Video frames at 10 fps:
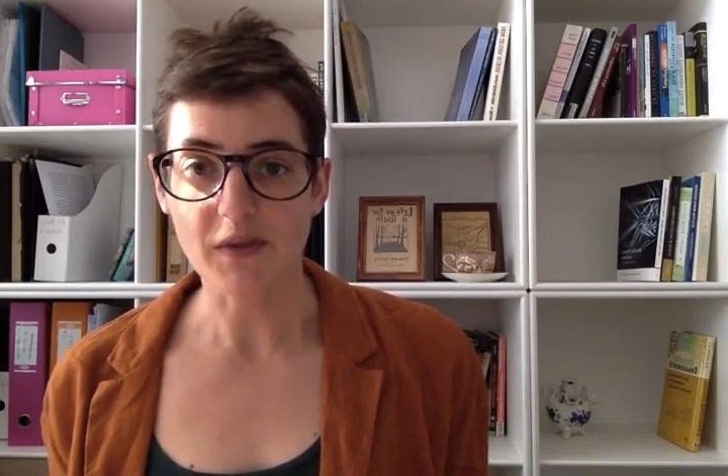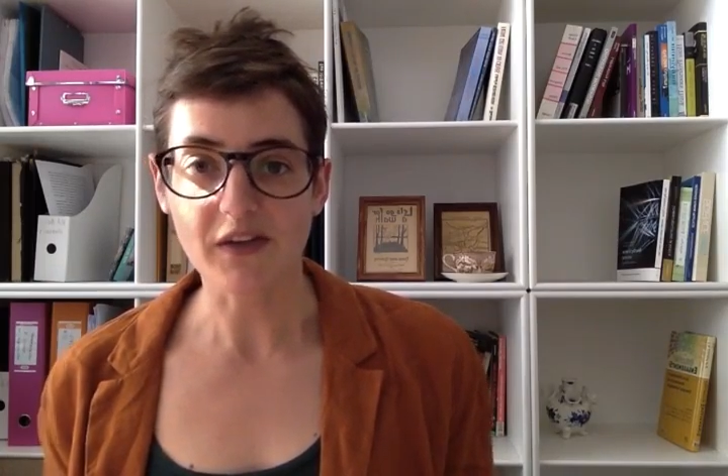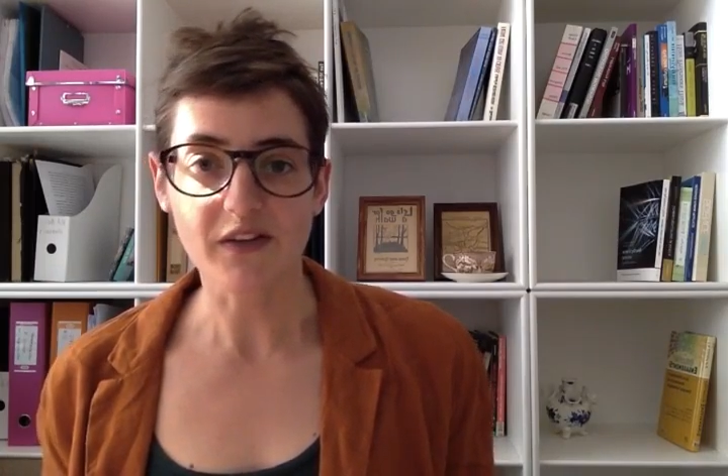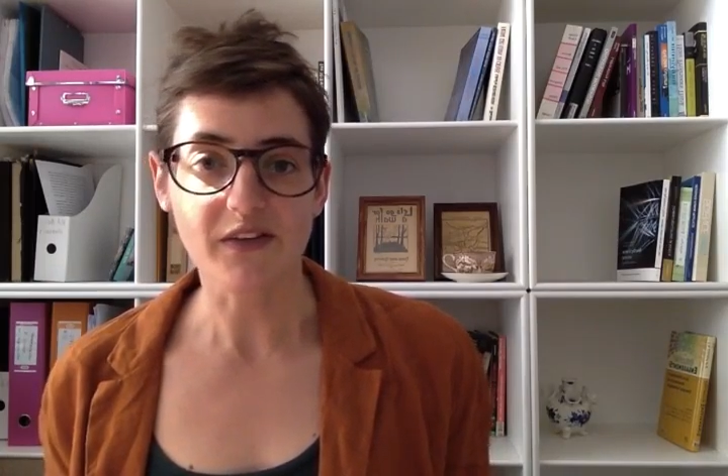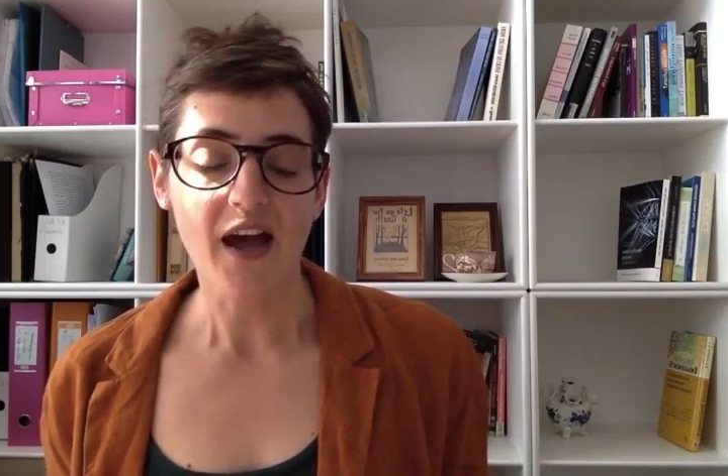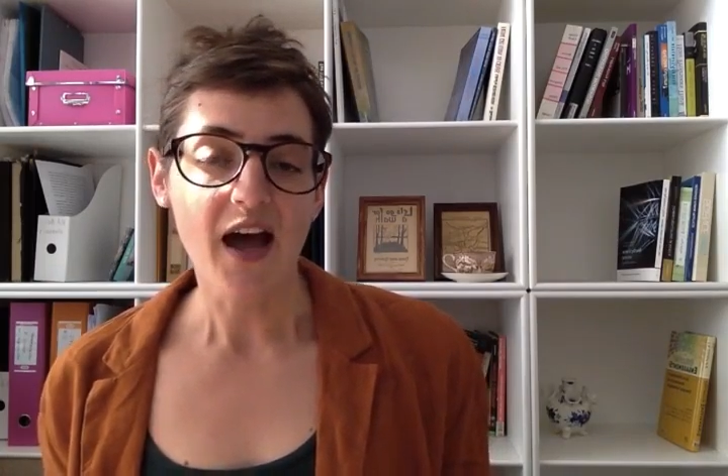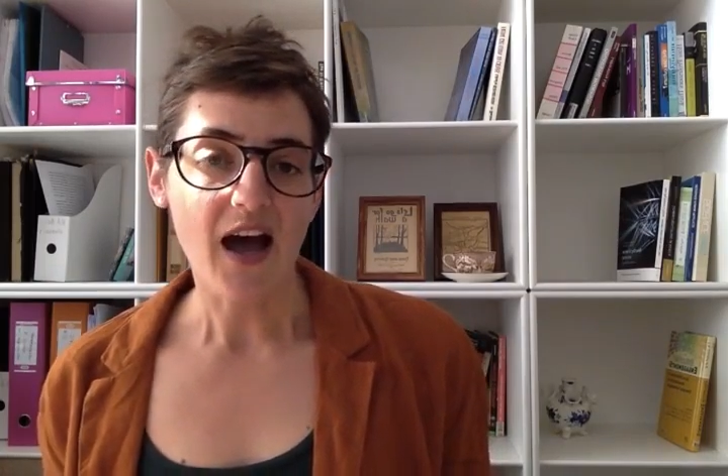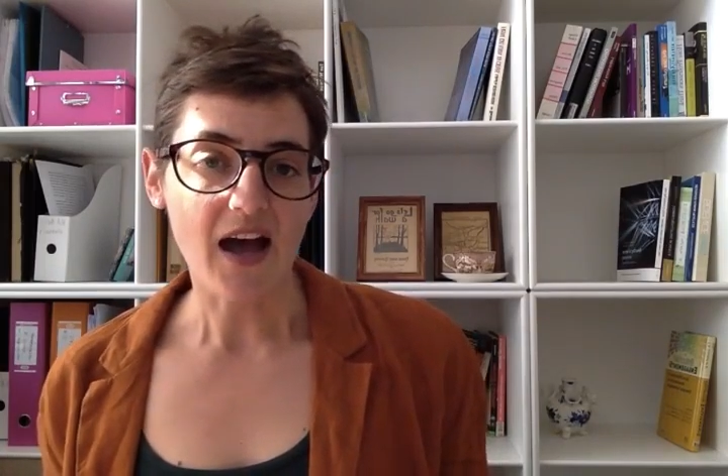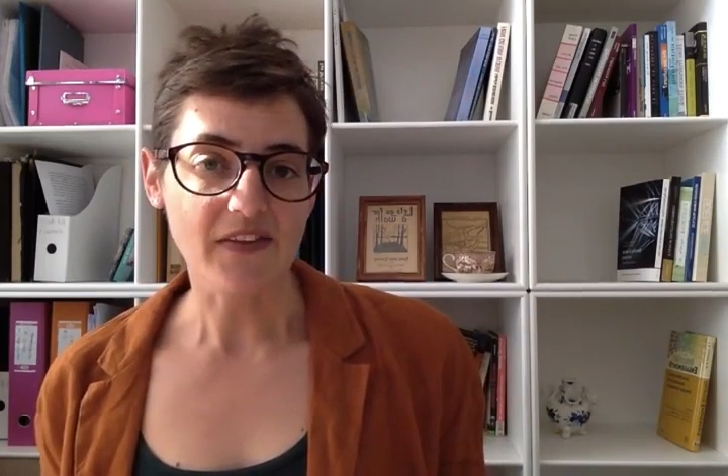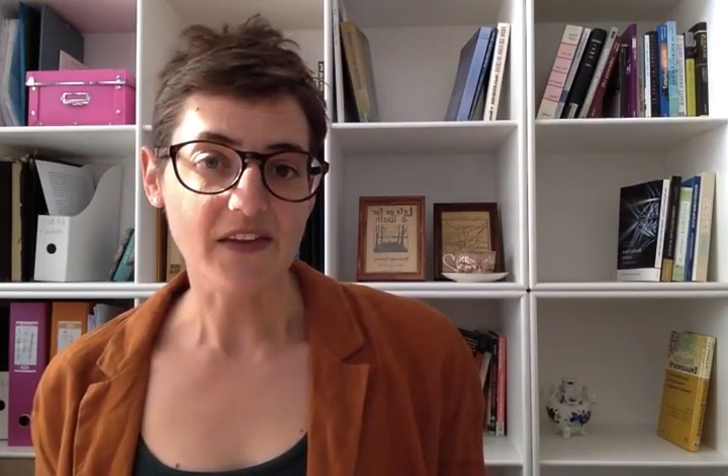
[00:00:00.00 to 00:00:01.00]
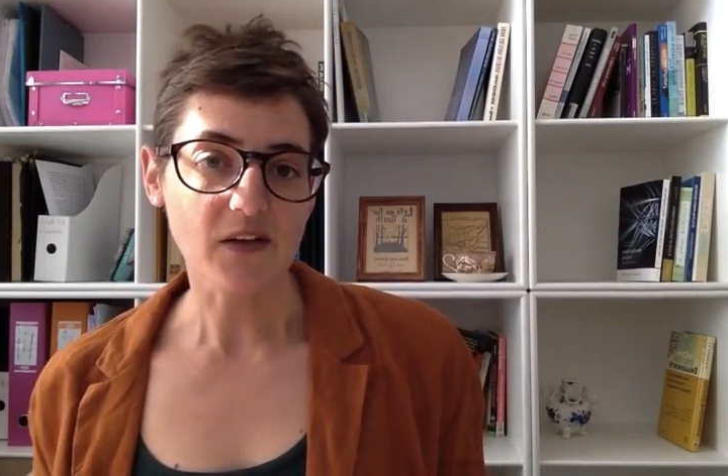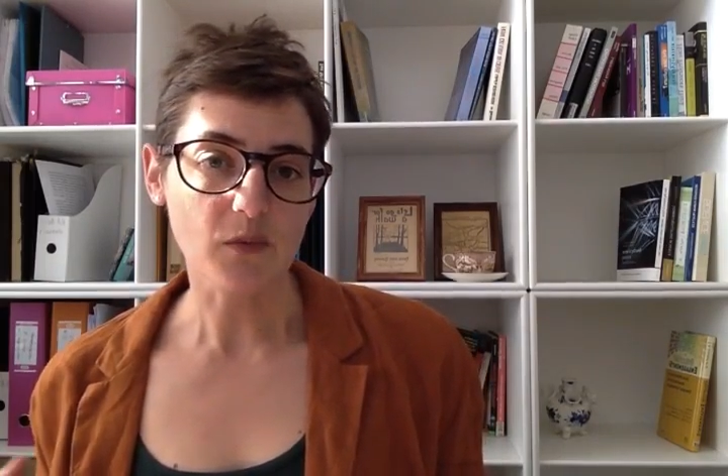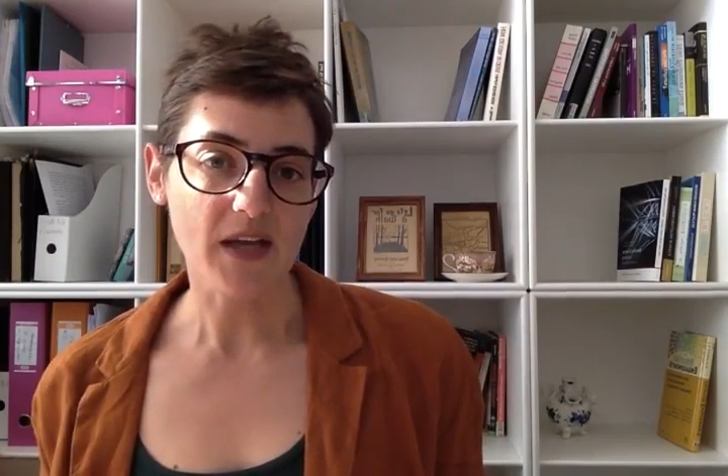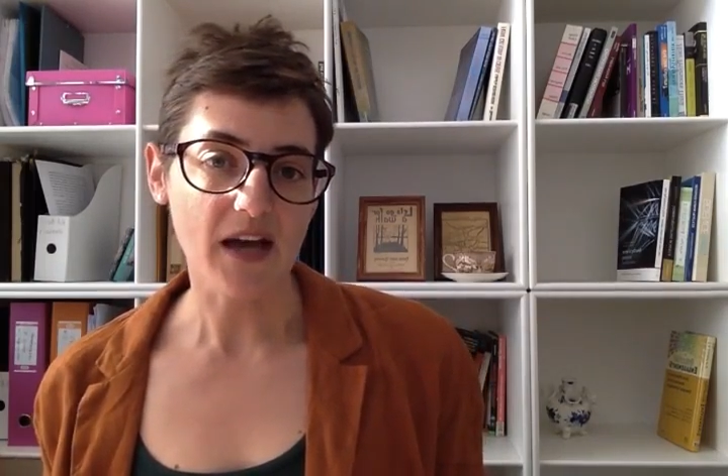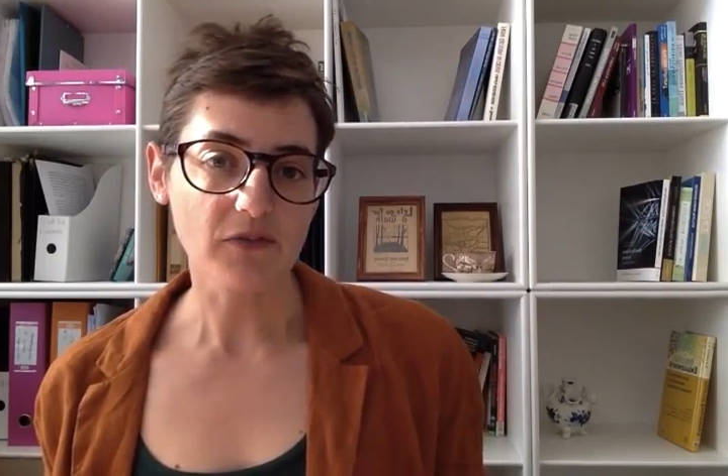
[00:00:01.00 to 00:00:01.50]
because I think
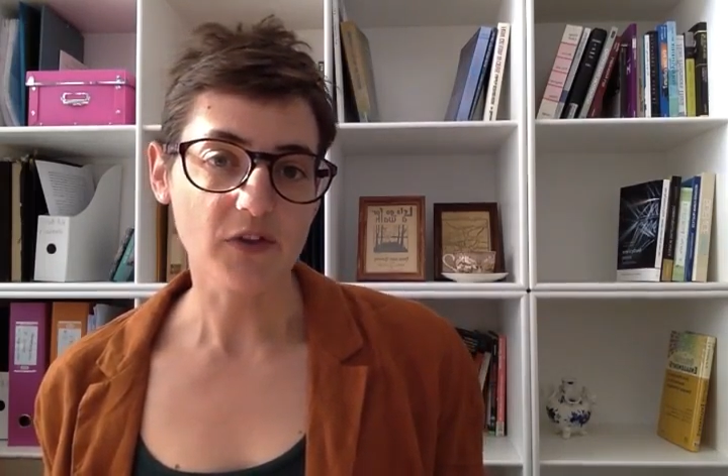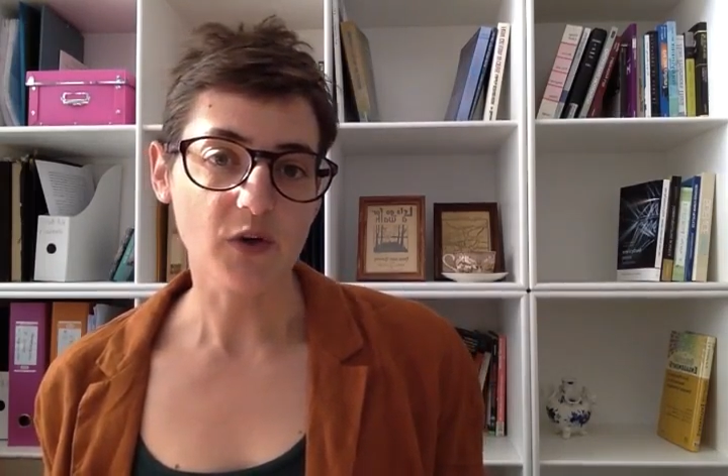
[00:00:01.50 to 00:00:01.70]
we have to